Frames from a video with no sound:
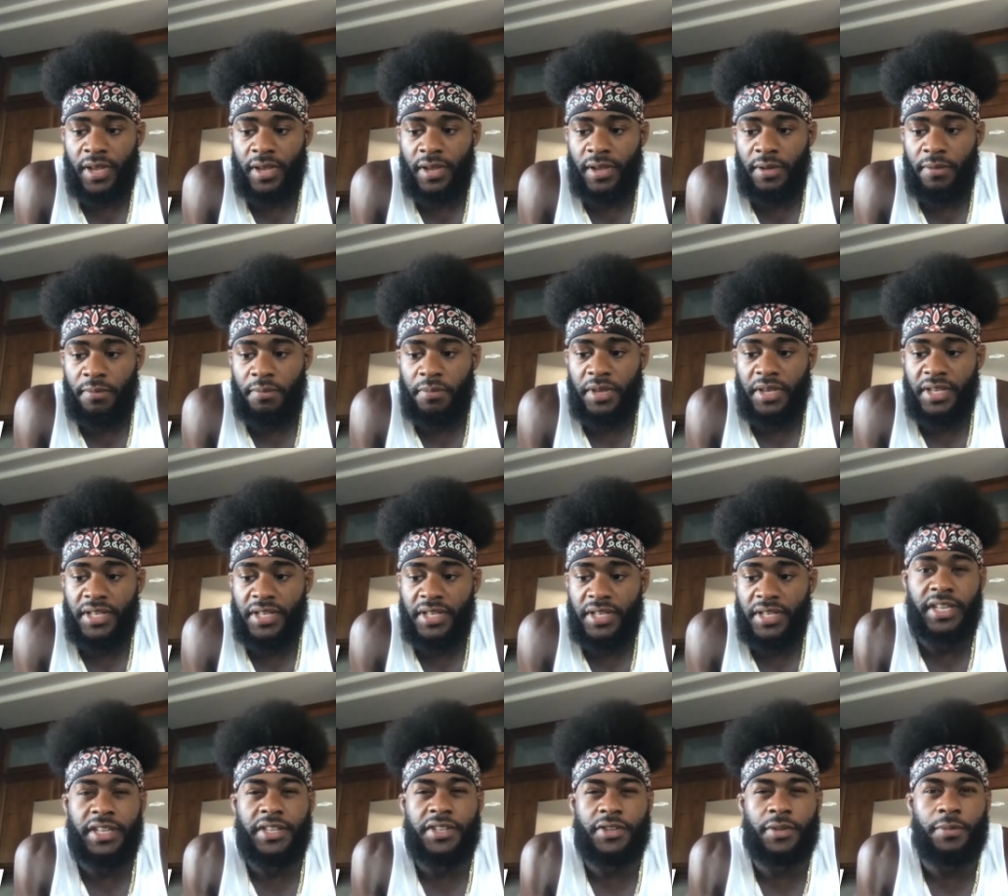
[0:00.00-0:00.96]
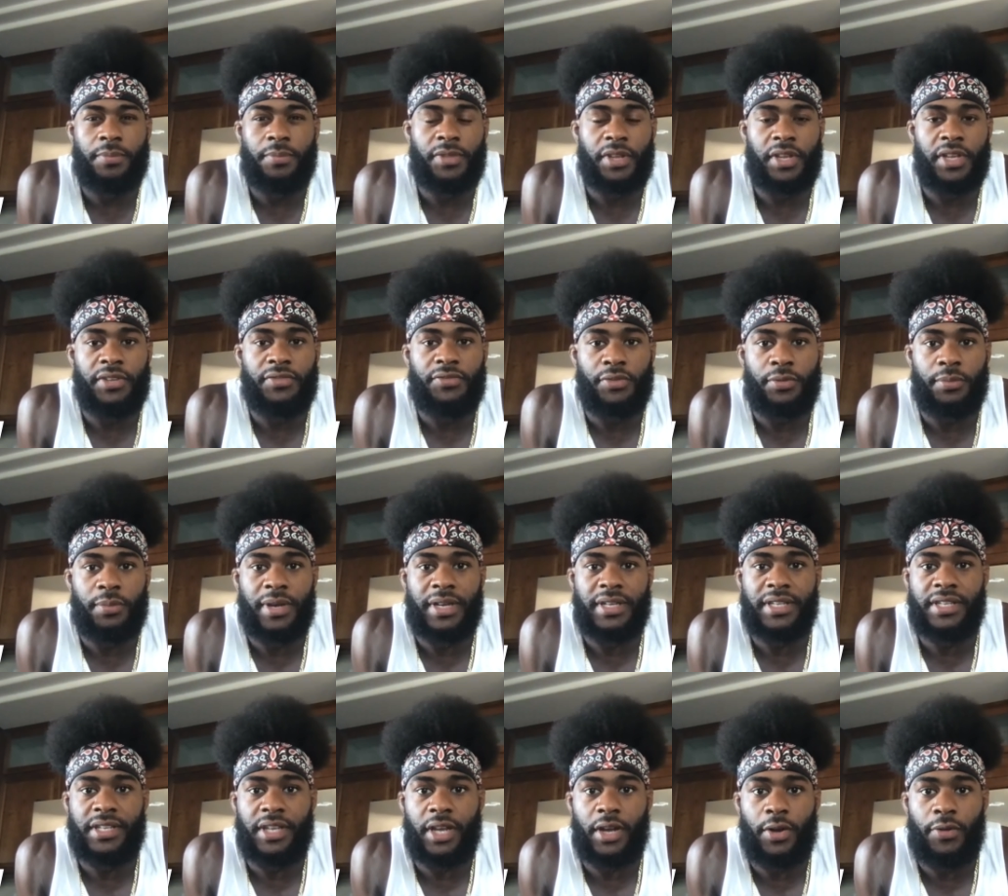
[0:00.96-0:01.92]
me seeing some things for
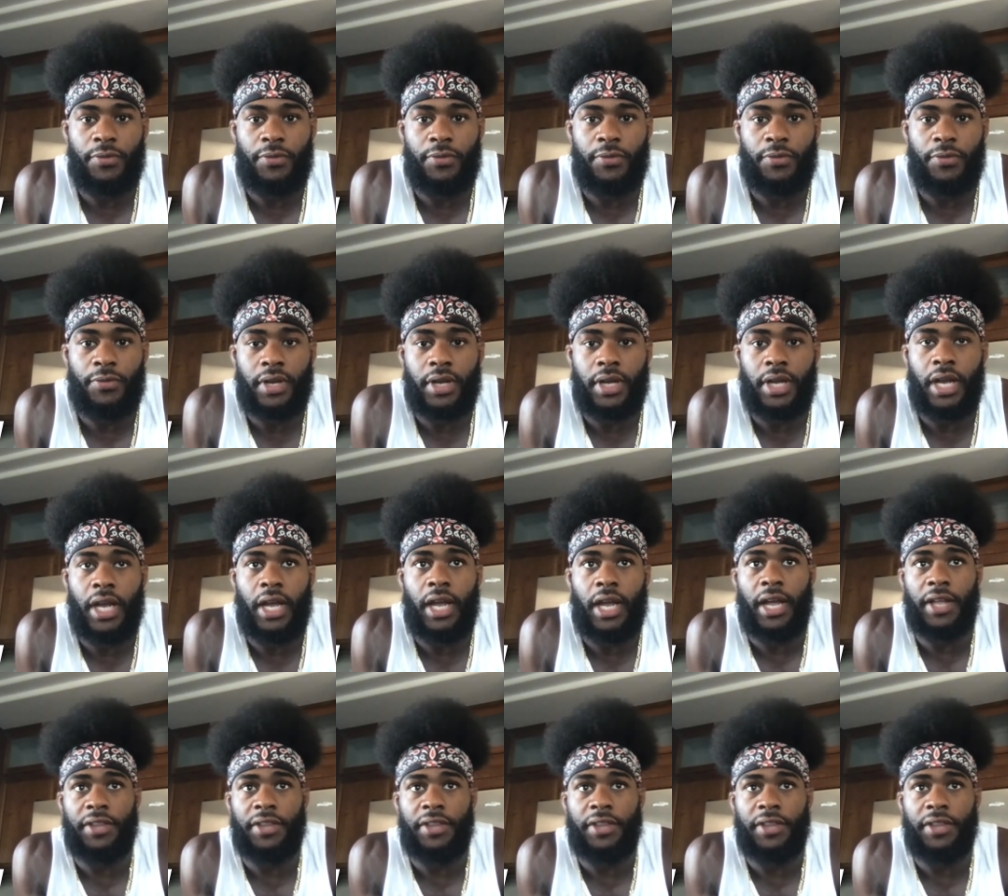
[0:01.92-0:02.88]
myself. I think